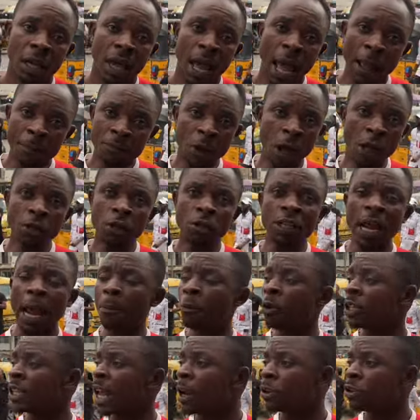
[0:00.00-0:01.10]
I told you
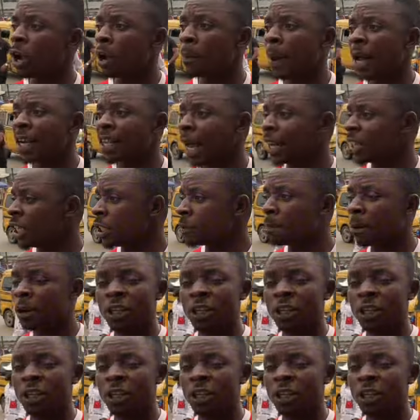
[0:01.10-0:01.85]
time without number that these